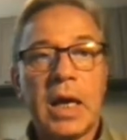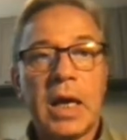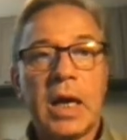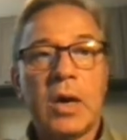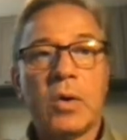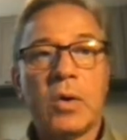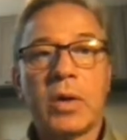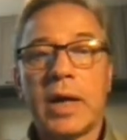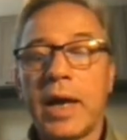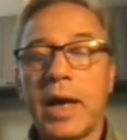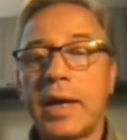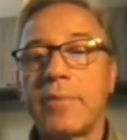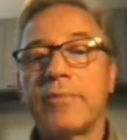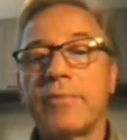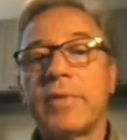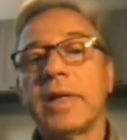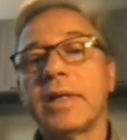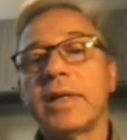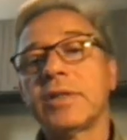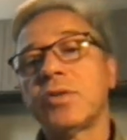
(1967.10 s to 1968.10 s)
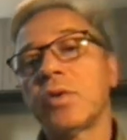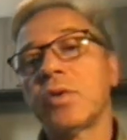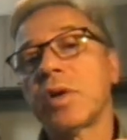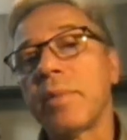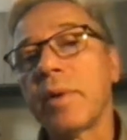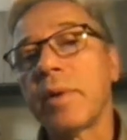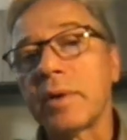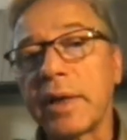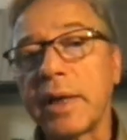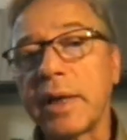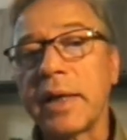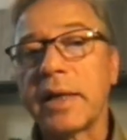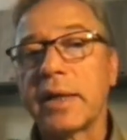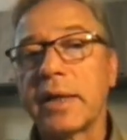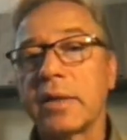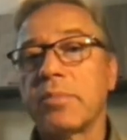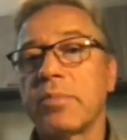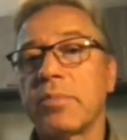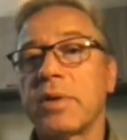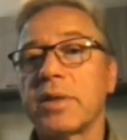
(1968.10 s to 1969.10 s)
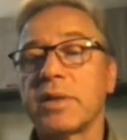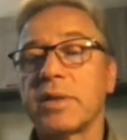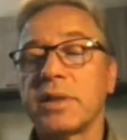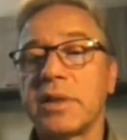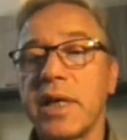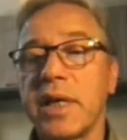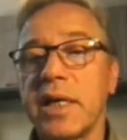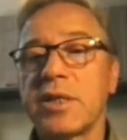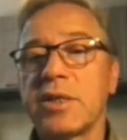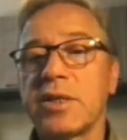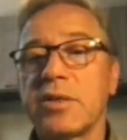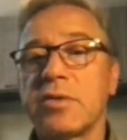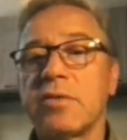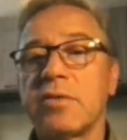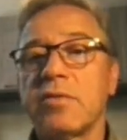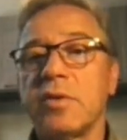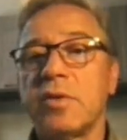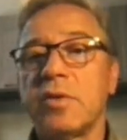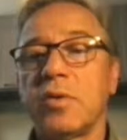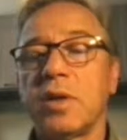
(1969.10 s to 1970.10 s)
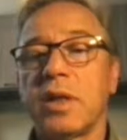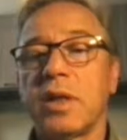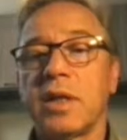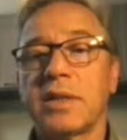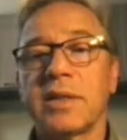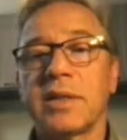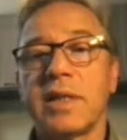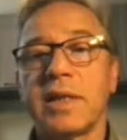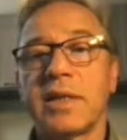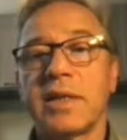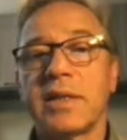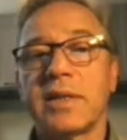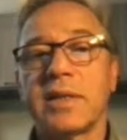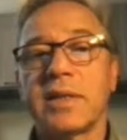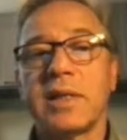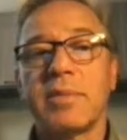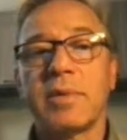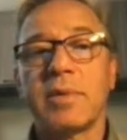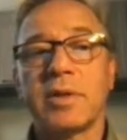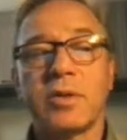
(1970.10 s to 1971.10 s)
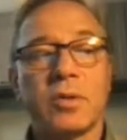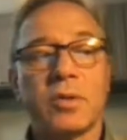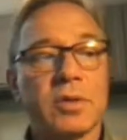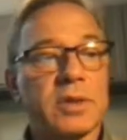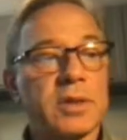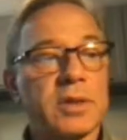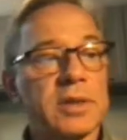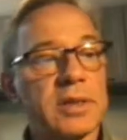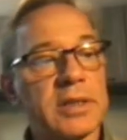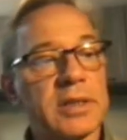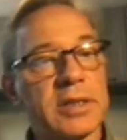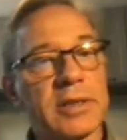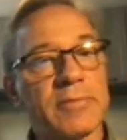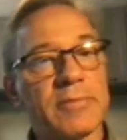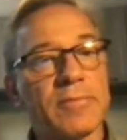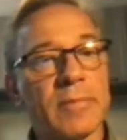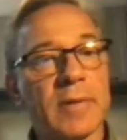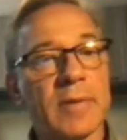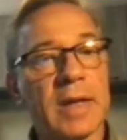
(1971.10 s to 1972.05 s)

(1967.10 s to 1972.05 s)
Okay, let's talk about clinical presentation of local anesthetic systemic toxicity.